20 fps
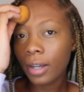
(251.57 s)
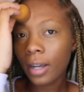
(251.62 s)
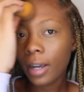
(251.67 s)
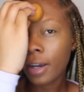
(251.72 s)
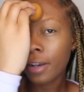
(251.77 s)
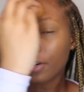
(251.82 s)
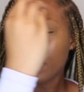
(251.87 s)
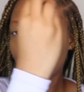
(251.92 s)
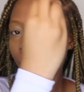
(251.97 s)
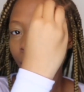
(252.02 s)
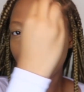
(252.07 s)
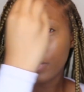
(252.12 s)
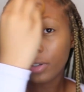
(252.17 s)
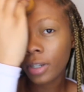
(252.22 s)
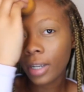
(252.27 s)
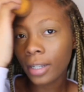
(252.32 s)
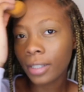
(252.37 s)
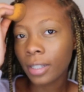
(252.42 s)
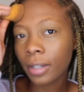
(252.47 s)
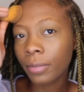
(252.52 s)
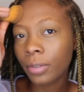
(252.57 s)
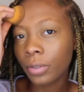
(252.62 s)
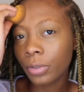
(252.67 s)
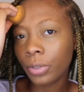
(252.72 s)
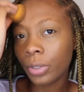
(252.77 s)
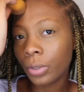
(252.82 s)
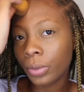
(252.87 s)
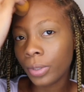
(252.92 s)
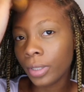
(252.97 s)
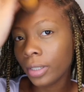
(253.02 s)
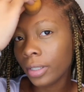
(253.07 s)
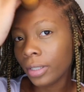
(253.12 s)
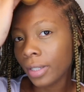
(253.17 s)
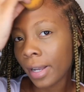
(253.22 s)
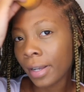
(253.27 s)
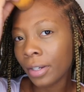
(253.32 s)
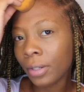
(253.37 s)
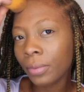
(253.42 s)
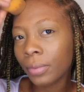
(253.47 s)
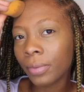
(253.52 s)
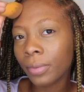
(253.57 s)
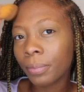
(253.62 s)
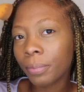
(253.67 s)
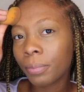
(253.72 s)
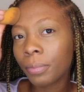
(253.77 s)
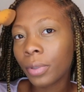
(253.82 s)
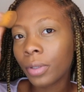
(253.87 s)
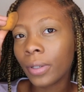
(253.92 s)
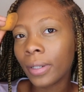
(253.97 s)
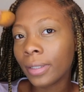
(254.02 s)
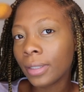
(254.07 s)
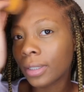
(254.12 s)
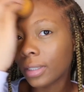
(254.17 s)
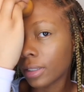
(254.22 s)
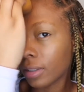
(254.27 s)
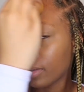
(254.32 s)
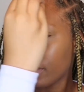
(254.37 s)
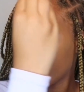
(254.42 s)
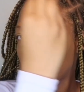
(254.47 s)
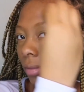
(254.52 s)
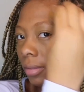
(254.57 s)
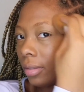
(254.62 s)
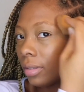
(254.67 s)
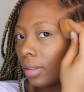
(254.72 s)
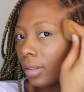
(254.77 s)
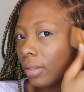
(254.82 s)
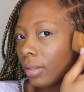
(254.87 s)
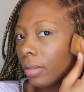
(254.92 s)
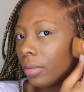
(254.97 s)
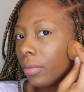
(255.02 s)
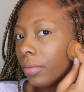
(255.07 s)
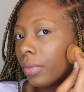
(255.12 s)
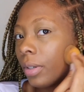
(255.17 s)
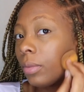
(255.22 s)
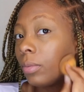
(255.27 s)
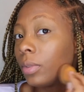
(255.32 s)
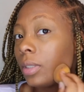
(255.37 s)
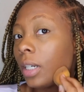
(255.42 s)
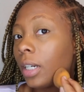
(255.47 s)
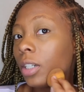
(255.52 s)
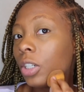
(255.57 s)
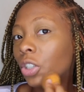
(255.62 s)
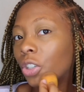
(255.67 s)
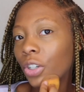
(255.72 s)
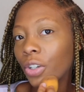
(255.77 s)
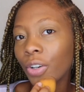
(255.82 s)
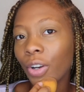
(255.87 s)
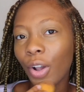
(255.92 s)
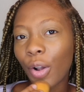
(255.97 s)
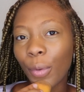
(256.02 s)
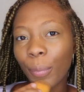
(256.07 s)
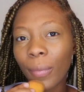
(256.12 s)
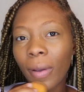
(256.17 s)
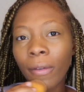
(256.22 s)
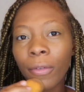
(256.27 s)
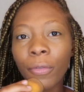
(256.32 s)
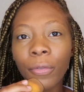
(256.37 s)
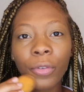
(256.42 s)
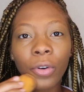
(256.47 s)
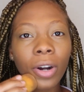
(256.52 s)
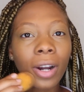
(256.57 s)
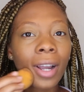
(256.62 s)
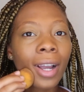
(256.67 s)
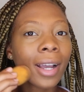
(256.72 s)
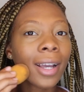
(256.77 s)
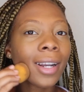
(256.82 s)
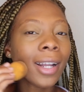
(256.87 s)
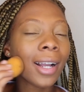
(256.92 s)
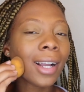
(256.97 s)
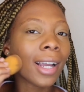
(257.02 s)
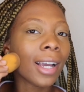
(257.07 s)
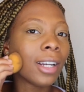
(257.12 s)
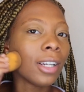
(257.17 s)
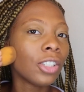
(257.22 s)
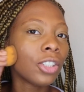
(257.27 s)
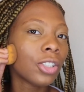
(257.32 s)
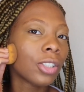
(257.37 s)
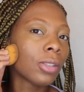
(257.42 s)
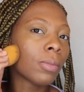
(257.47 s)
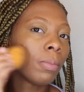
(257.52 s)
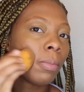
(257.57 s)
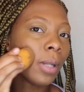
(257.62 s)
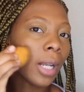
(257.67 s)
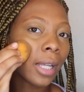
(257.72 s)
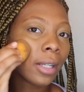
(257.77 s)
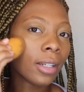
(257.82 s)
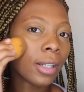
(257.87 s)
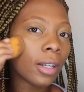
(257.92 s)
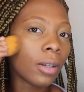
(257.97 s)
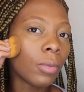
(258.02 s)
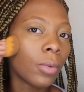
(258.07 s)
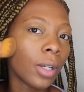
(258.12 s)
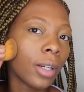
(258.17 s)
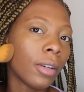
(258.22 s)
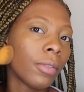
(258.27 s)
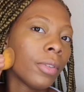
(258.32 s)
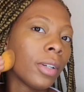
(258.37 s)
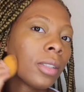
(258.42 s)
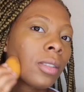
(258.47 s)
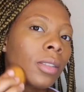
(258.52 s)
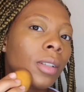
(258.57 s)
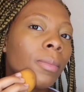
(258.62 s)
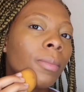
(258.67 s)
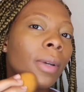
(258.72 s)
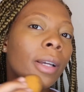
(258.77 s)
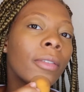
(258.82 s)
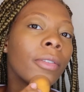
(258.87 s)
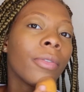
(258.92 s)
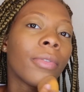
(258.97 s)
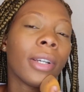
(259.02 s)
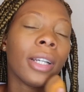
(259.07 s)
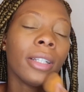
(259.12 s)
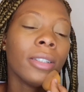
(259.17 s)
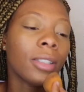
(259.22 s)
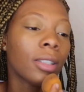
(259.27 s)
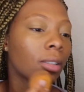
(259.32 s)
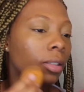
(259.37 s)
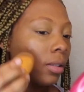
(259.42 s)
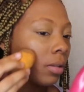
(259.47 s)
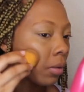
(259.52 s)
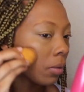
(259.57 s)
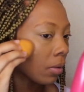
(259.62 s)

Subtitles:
I don't know if you guys haven't noticed, I don't put foundation on my forehead. I kind of just blend out whatever it's on my face